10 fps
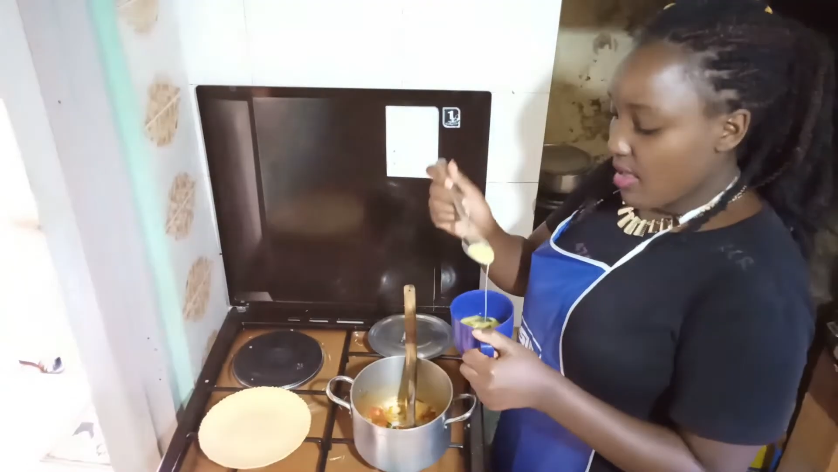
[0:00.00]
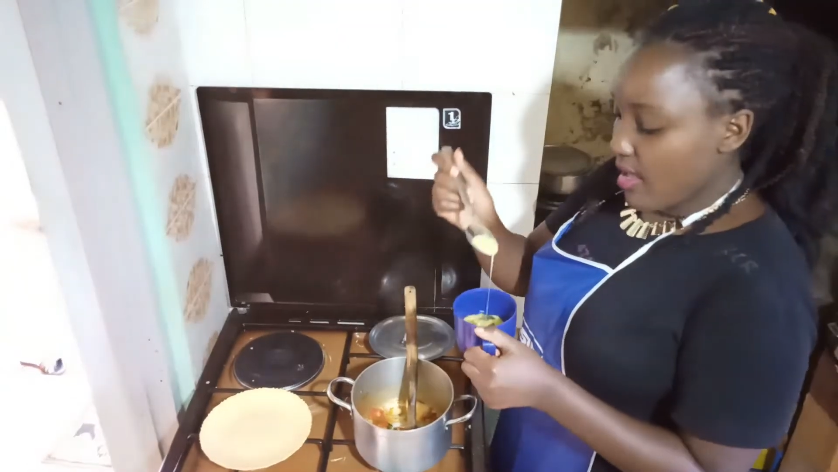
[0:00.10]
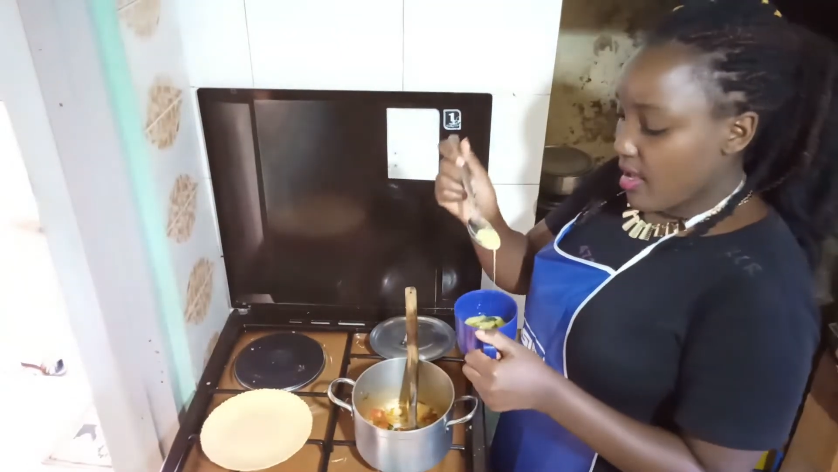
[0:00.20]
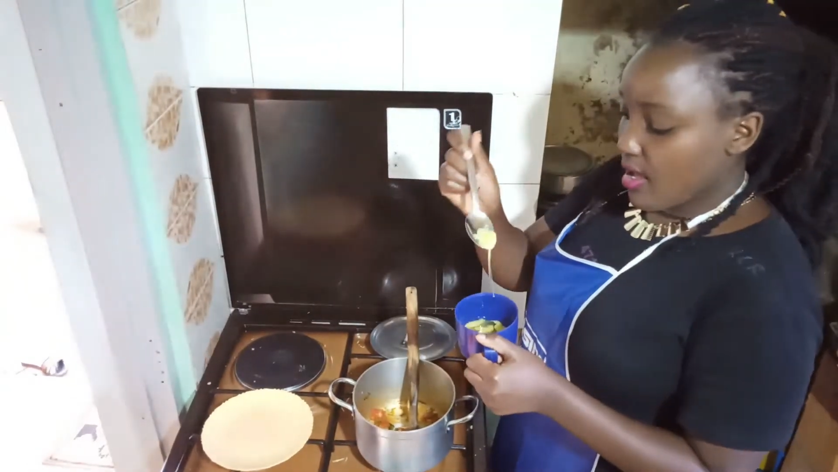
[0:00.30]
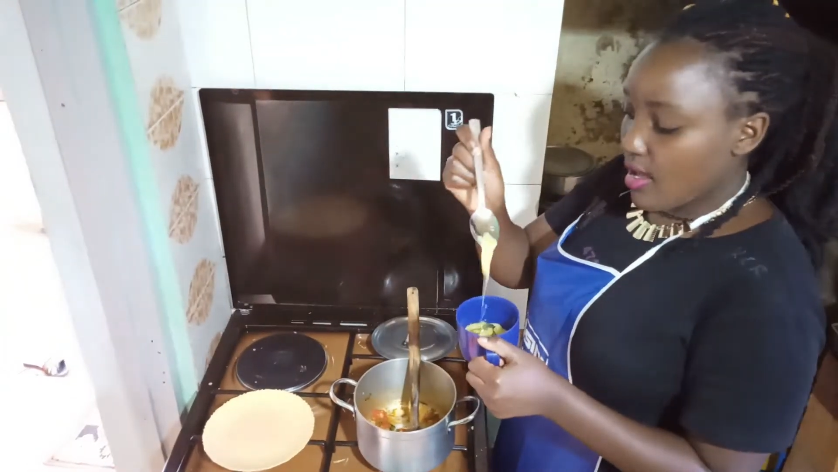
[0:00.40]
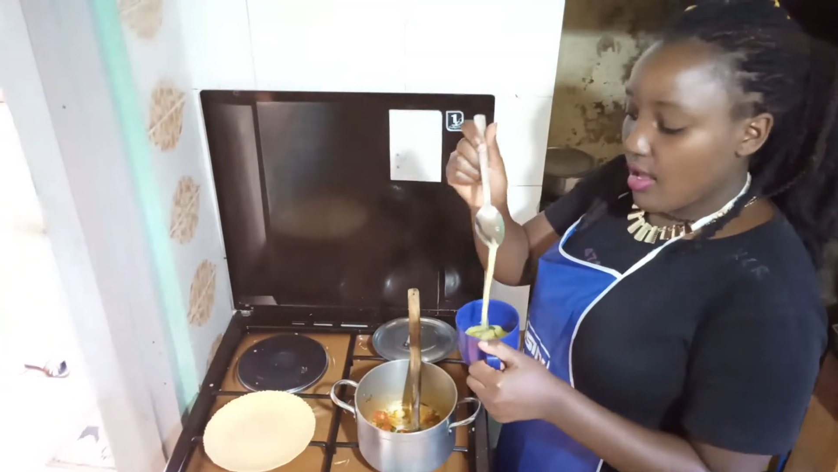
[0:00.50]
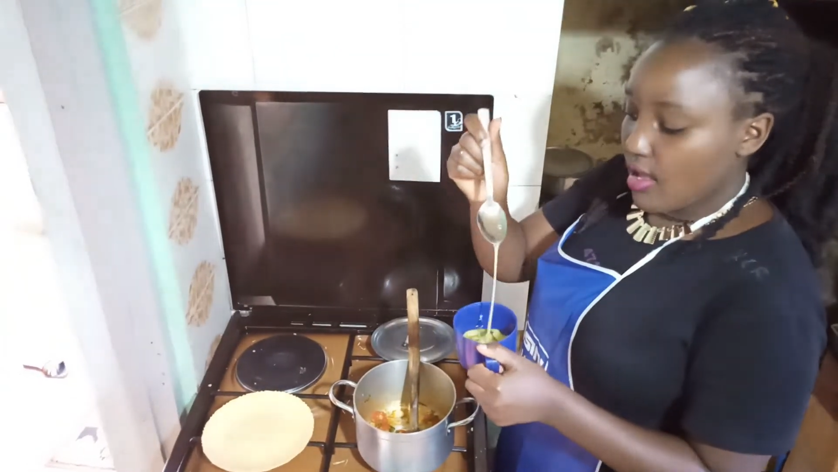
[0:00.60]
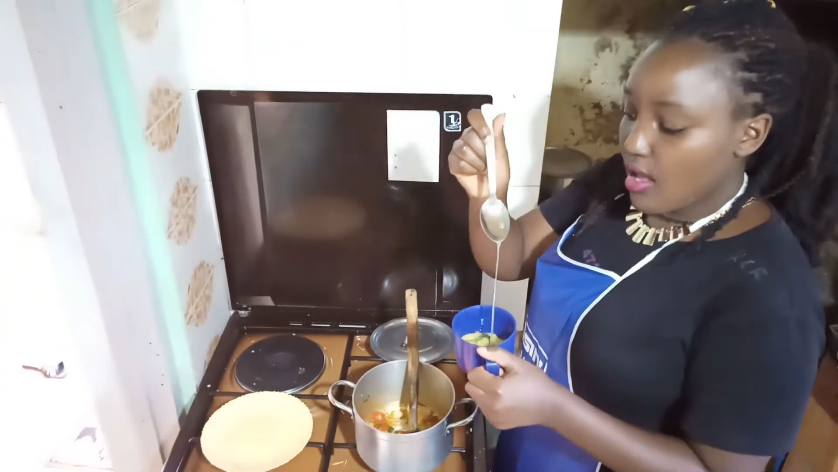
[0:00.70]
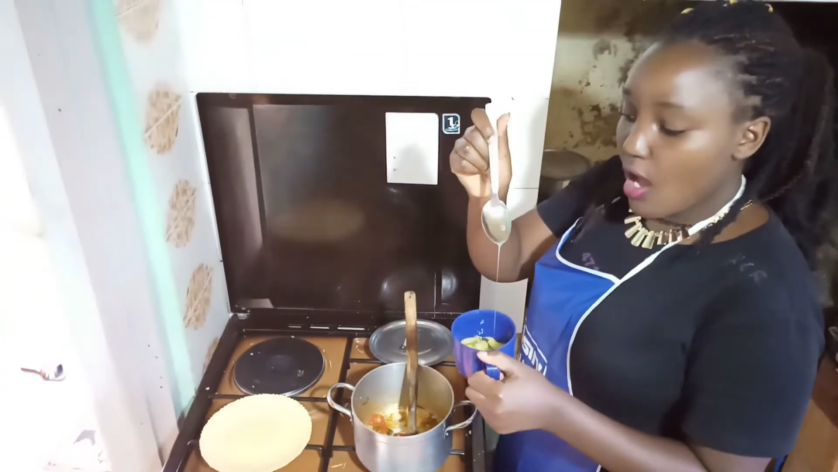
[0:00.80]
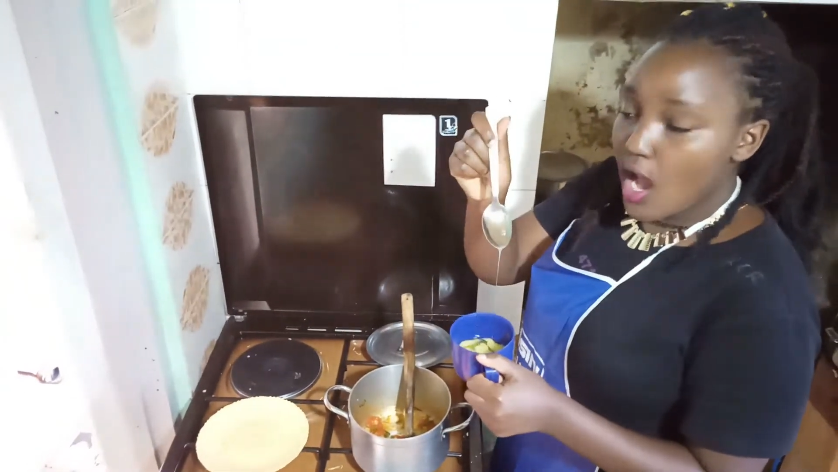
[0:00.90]
the
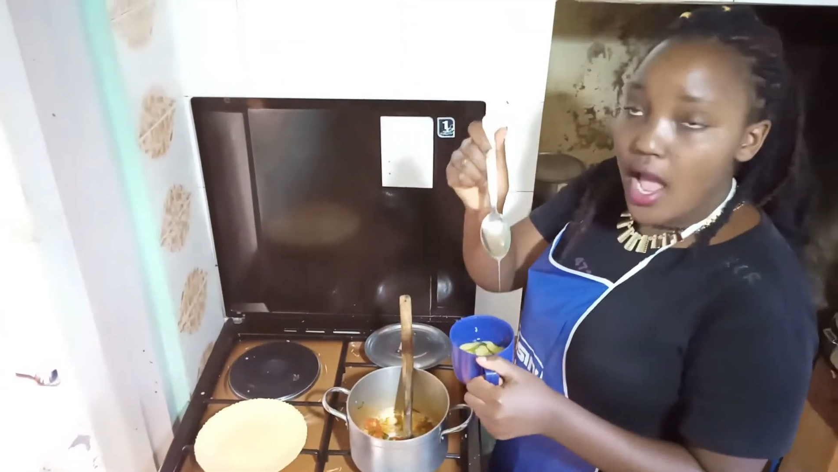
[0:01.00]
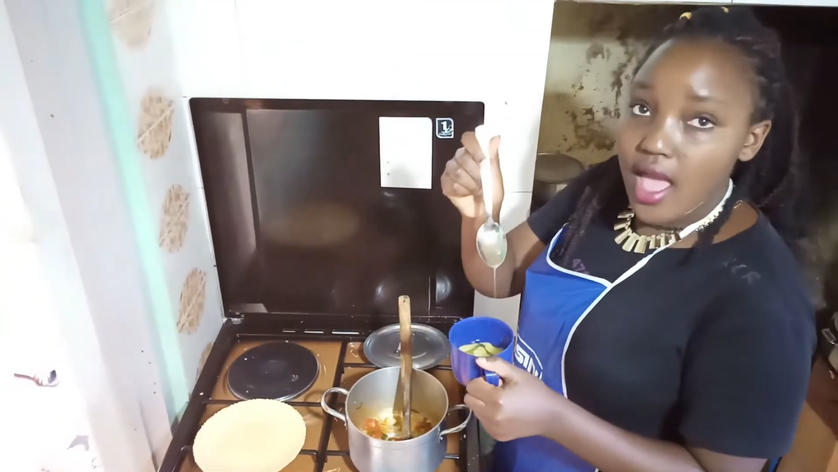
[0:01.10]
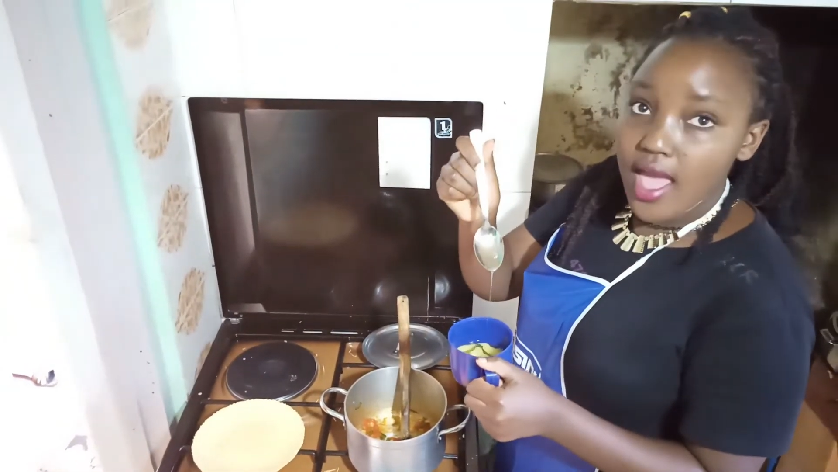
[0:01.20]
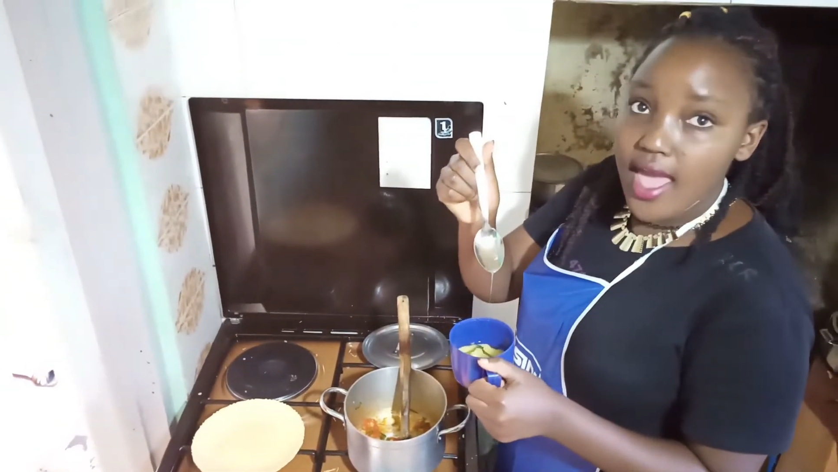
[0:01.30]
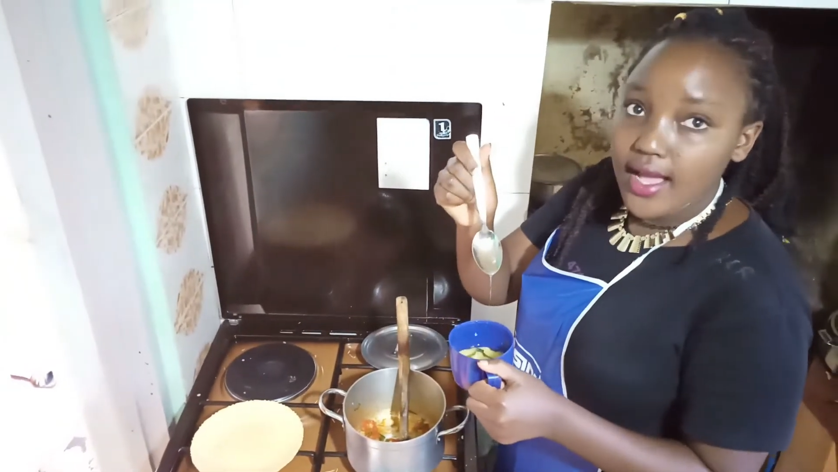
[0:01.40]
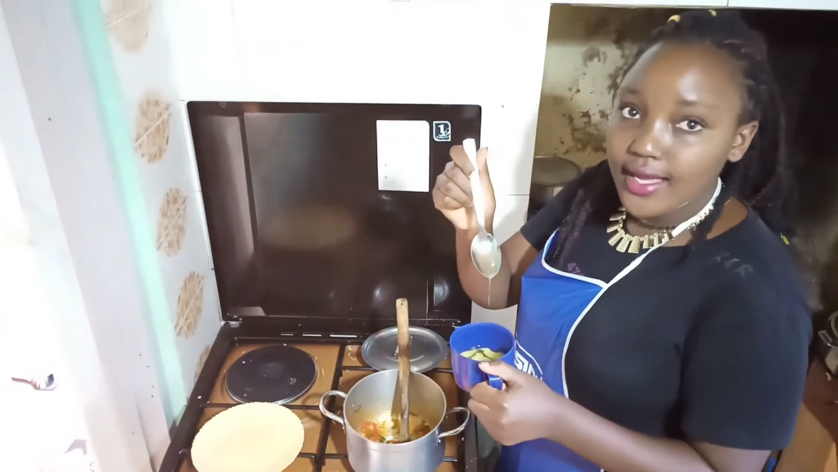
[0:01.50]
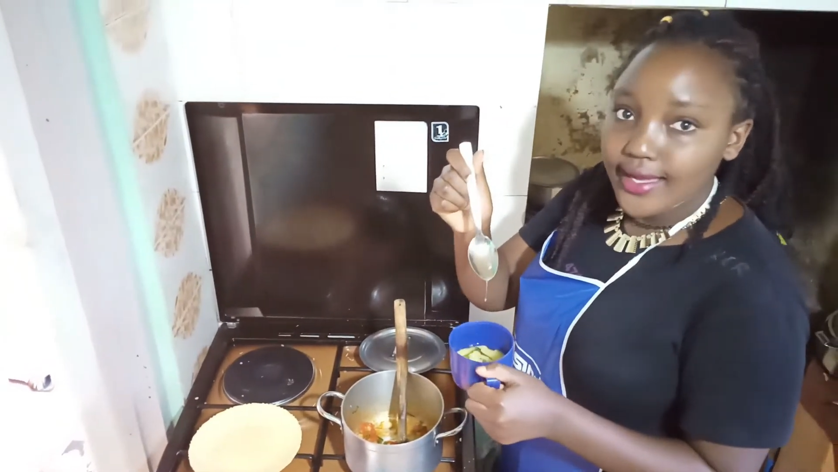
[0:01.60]
egg.